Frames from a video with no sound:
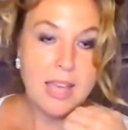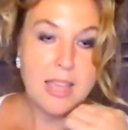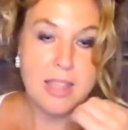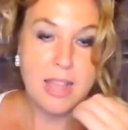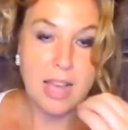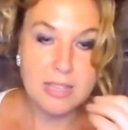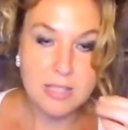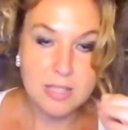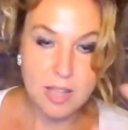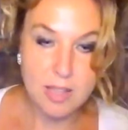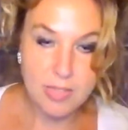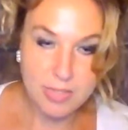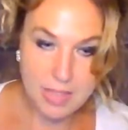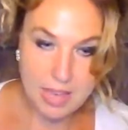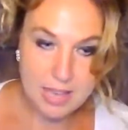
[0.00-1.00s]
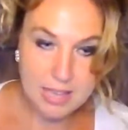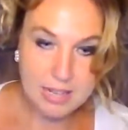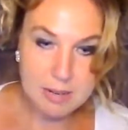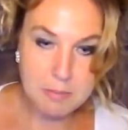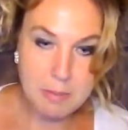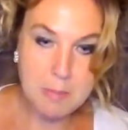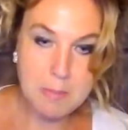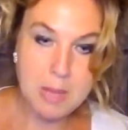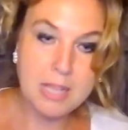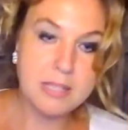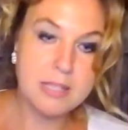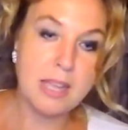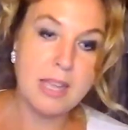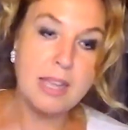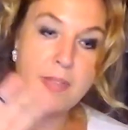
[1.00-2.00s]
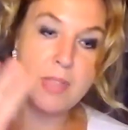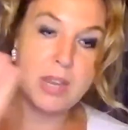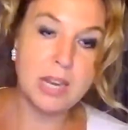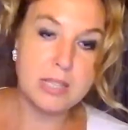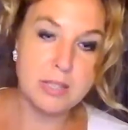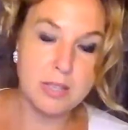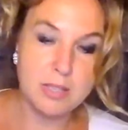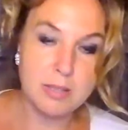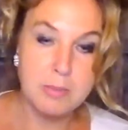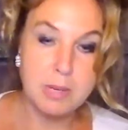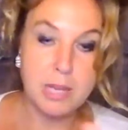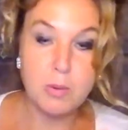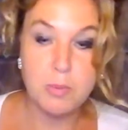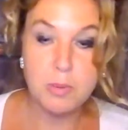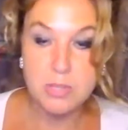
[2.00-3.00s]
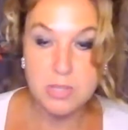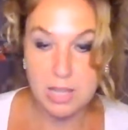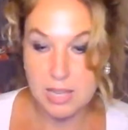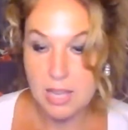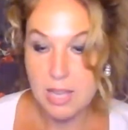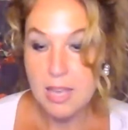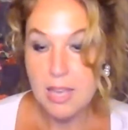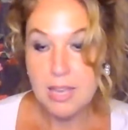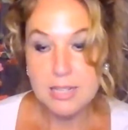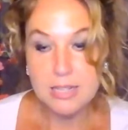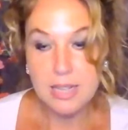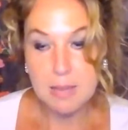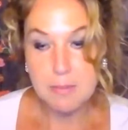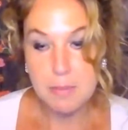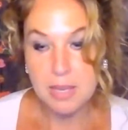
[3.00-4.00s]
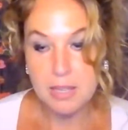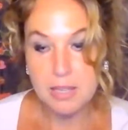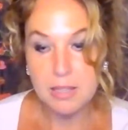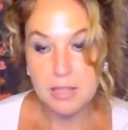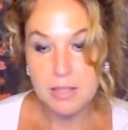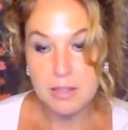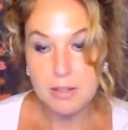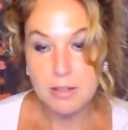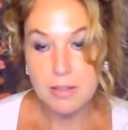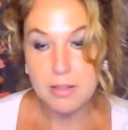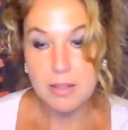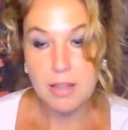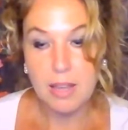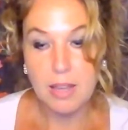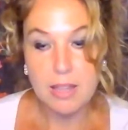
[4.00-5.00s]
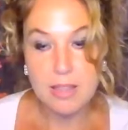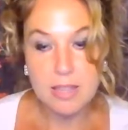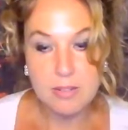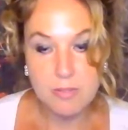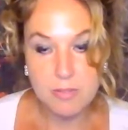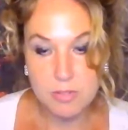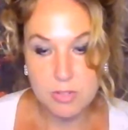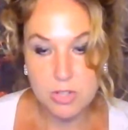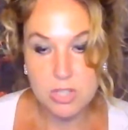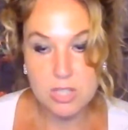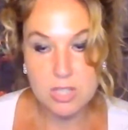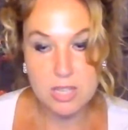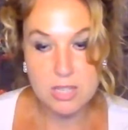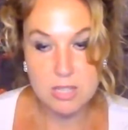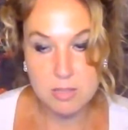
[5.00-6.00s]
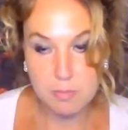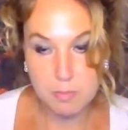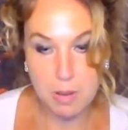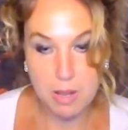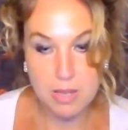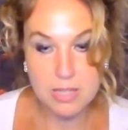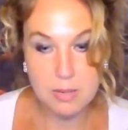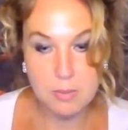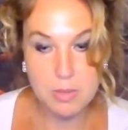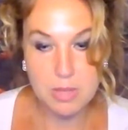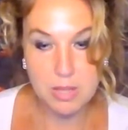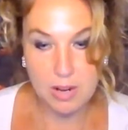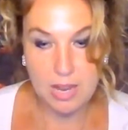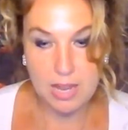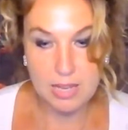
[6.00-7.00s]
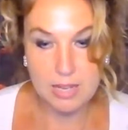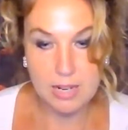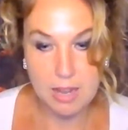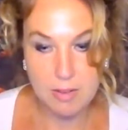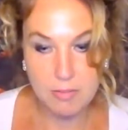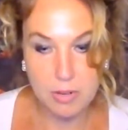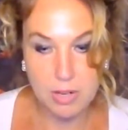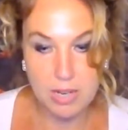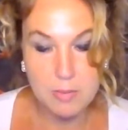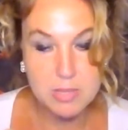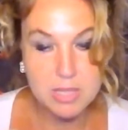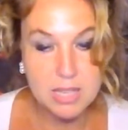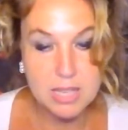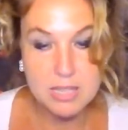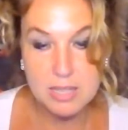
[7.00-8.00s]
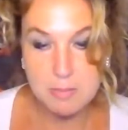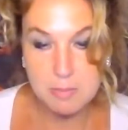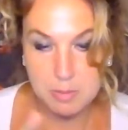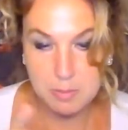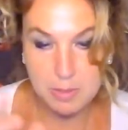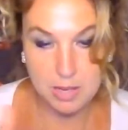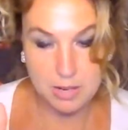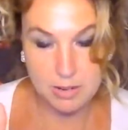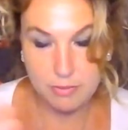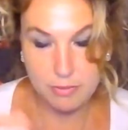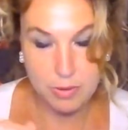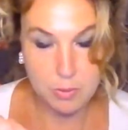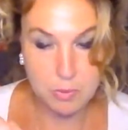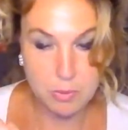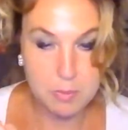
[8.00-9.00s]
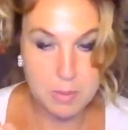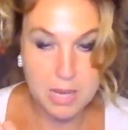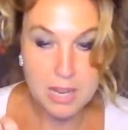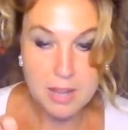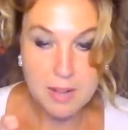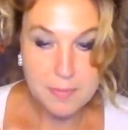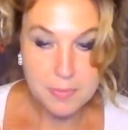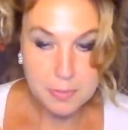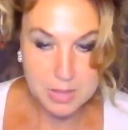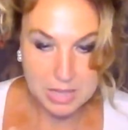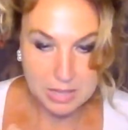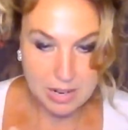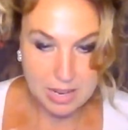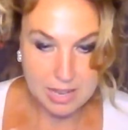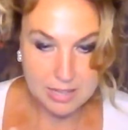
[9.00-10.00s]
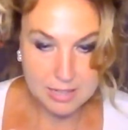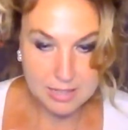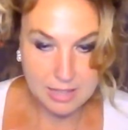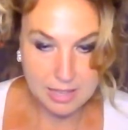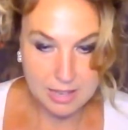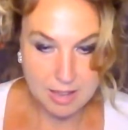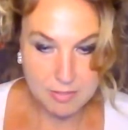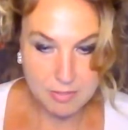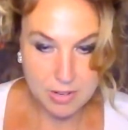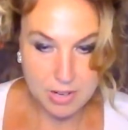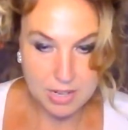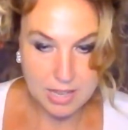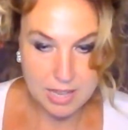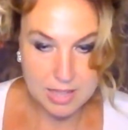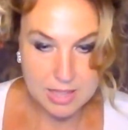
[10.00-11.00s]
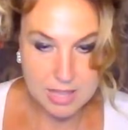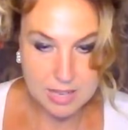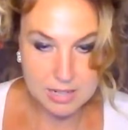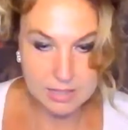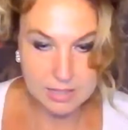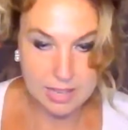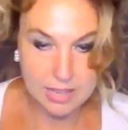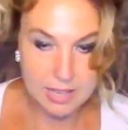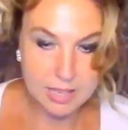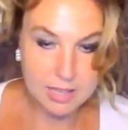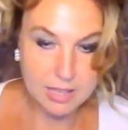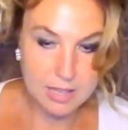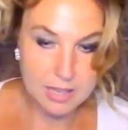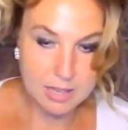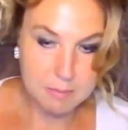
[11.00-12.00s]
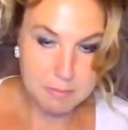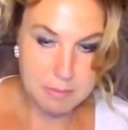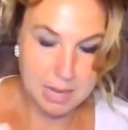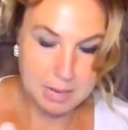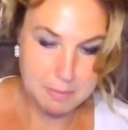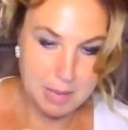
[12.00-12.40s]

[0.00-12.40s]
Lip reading: I saw that in my mind's eye. And then I saw somebody who was like typing and then just pausing with their hand hovering. It seemed to be on a phone, but with their hand like hovering and then like back.